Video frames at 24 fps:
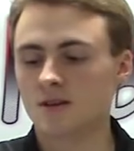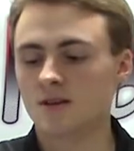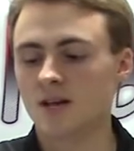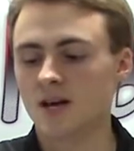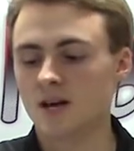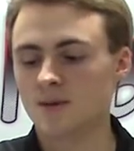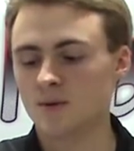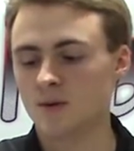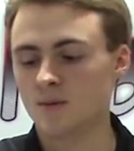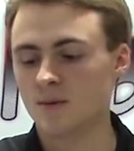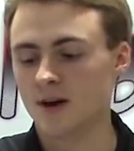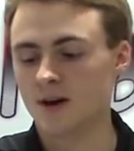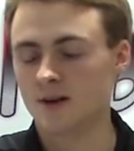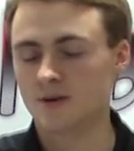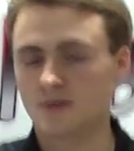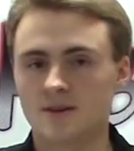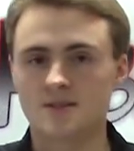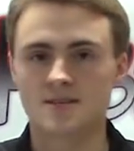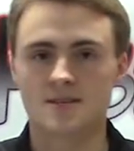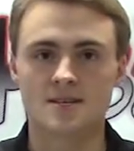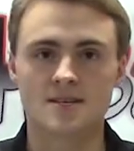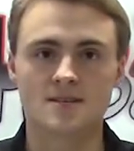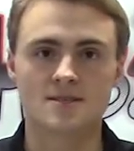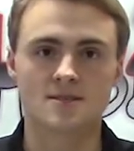lipo
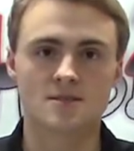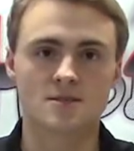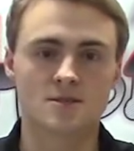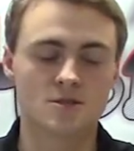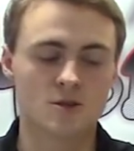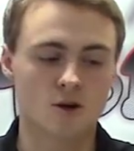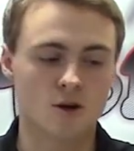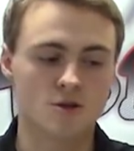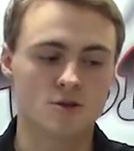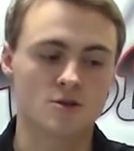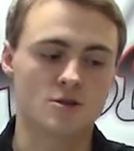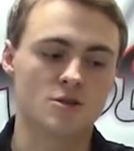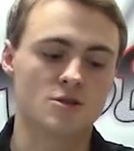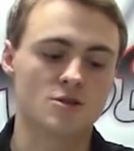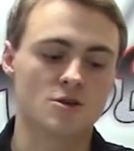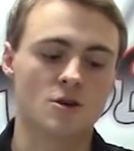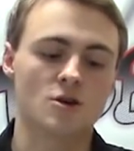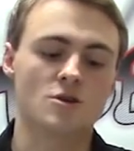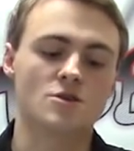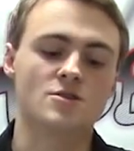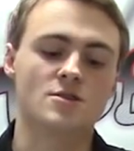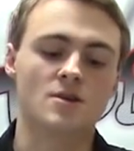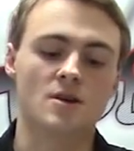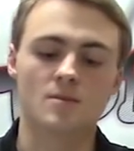batteries and a charger to
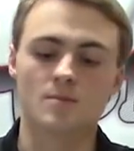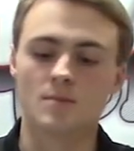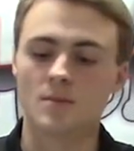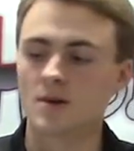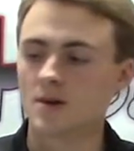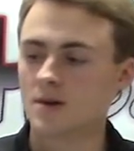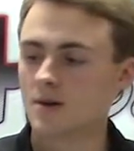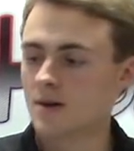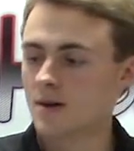charge them.